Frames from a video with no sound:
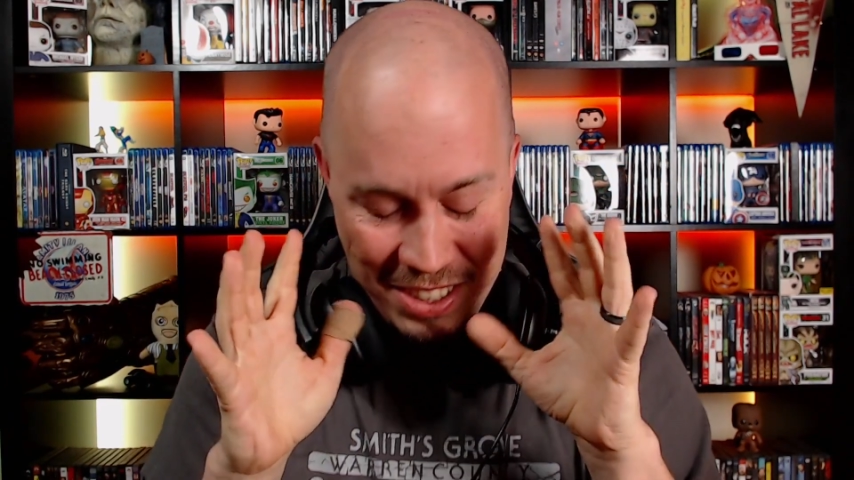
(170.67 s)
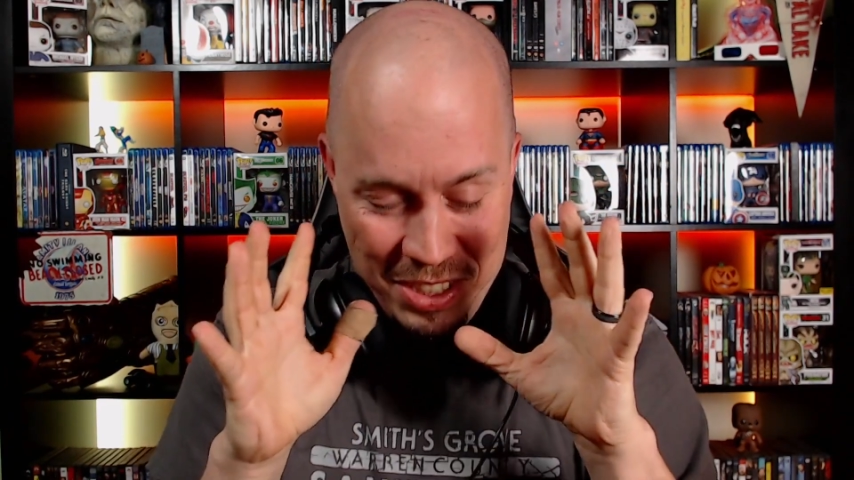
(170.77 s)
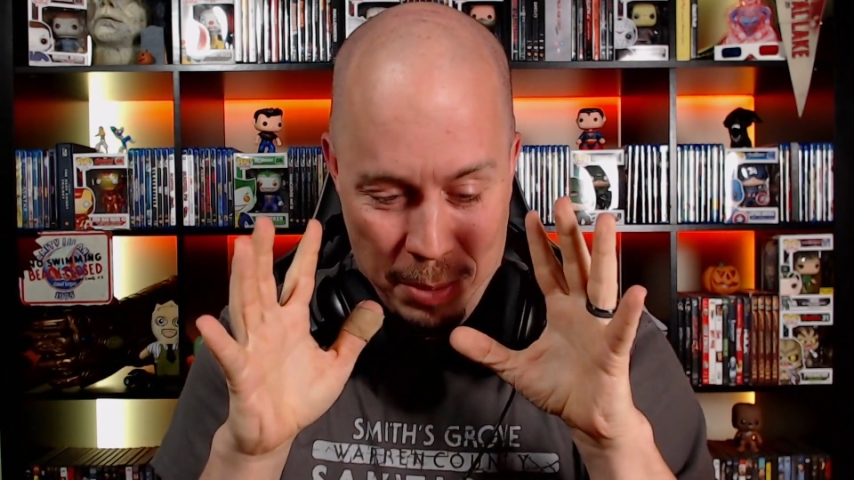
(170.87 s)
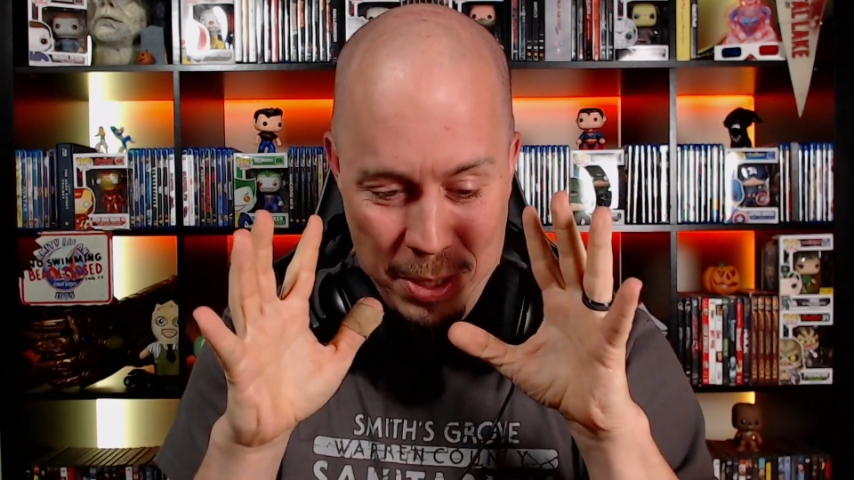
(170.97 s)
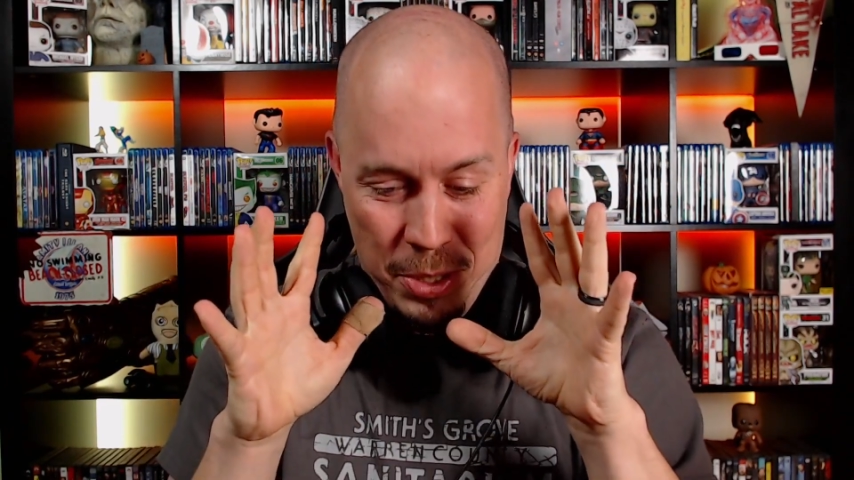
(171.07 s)
so
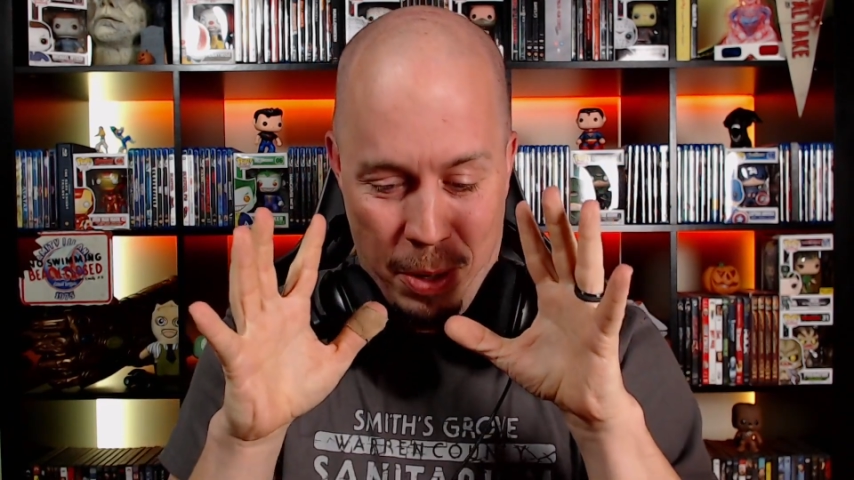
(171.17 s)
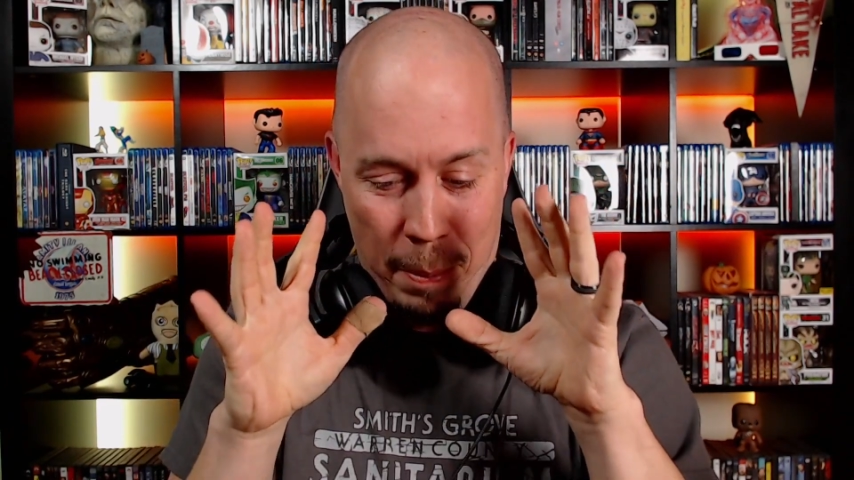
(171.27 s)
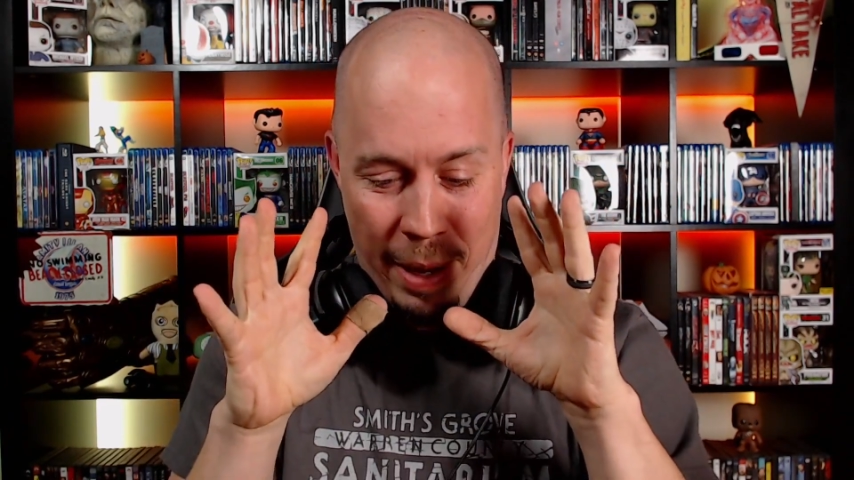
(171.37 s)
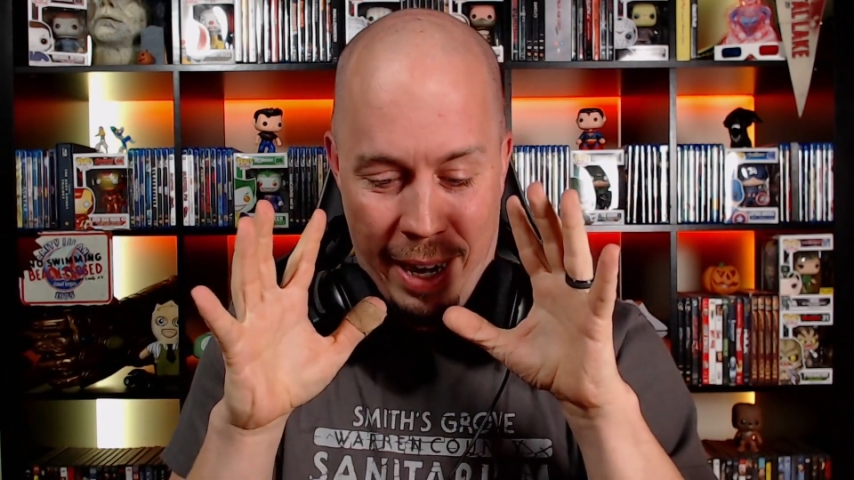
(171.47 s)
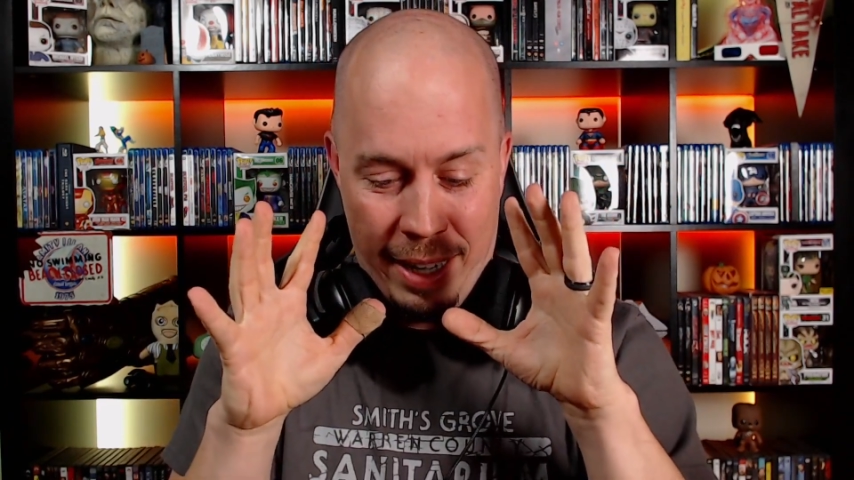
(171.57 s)
much to
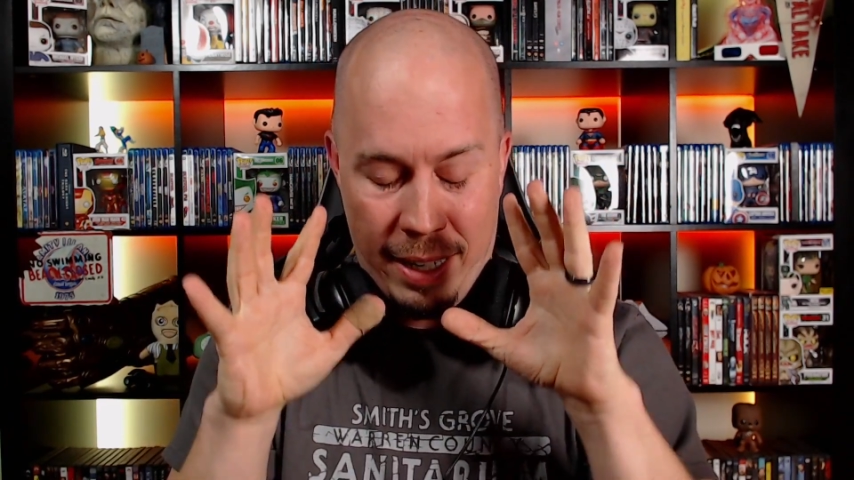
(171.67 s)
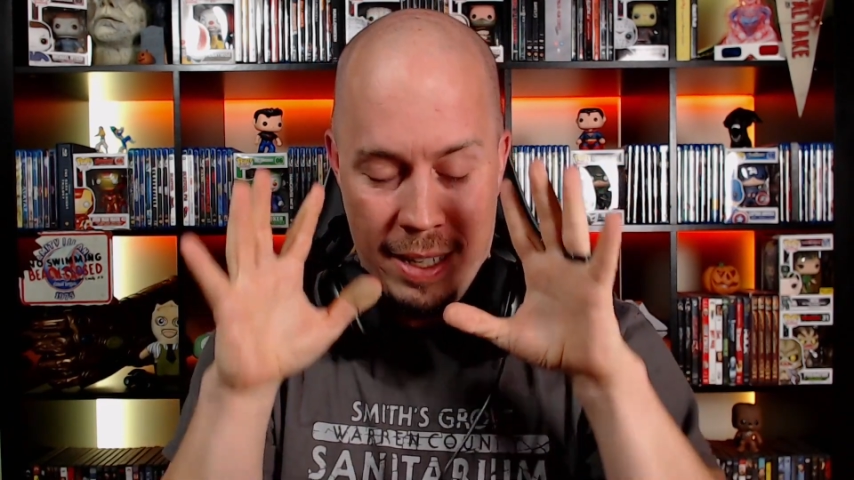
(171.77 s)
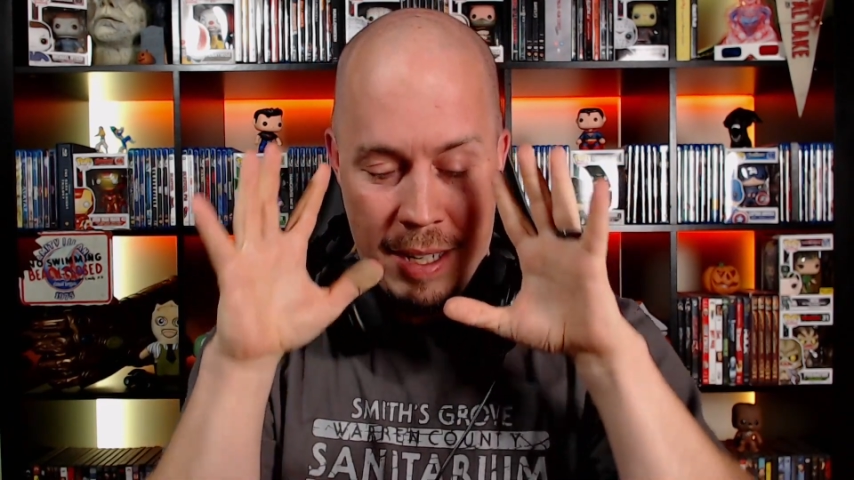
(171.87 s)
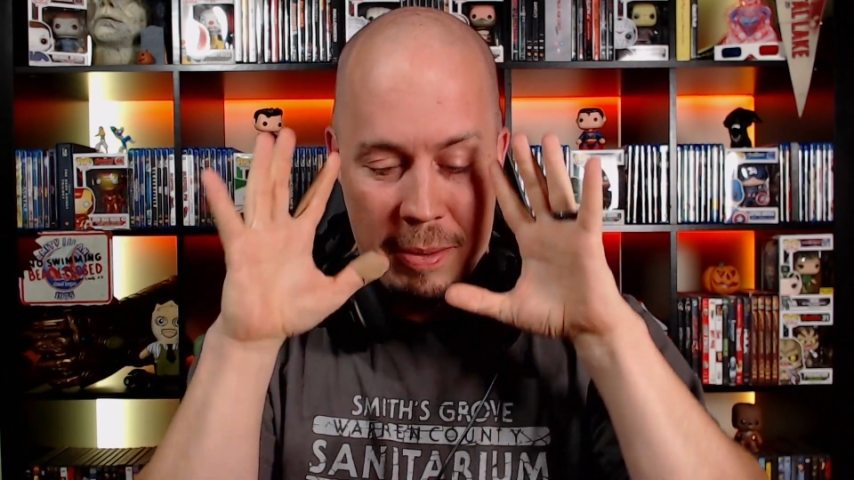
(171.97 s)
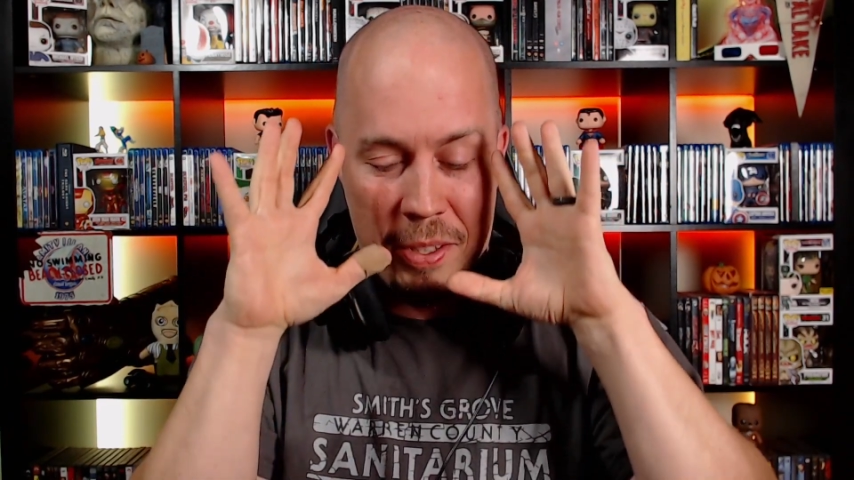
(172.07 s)
unpack.
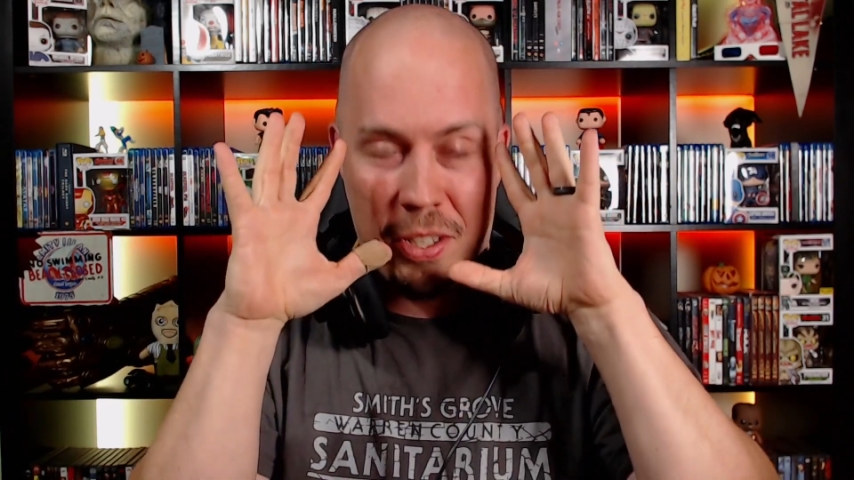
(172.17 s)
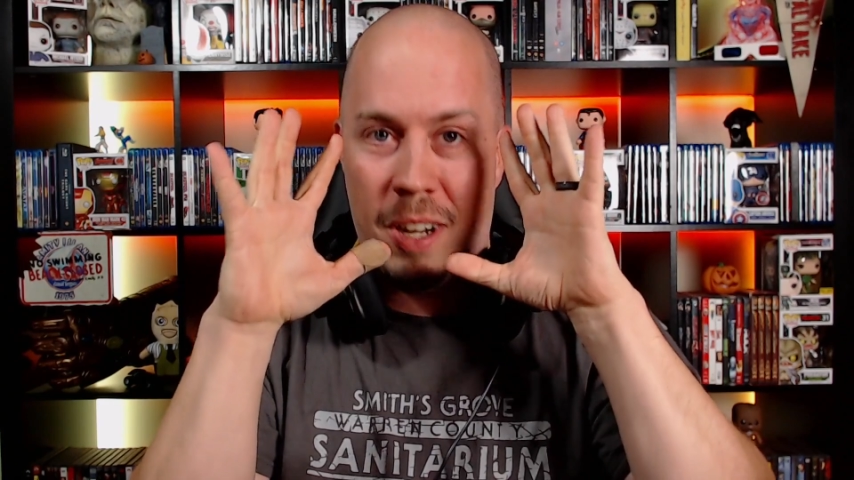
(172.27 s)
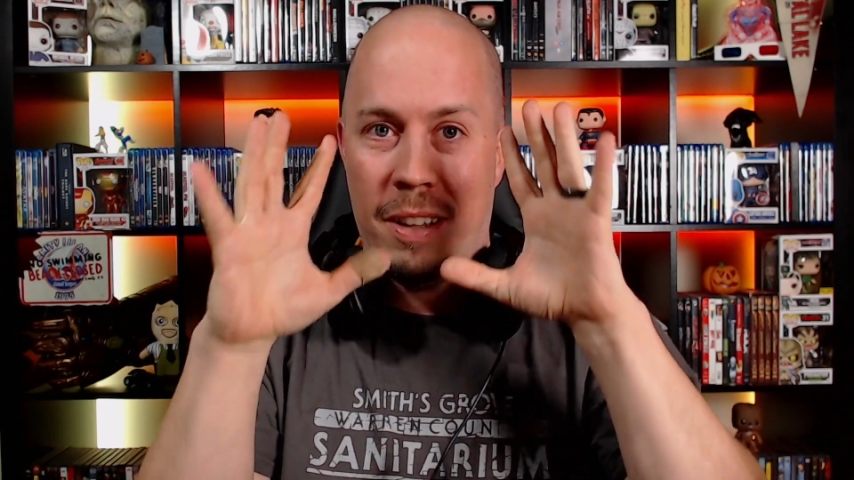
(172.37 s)
We saw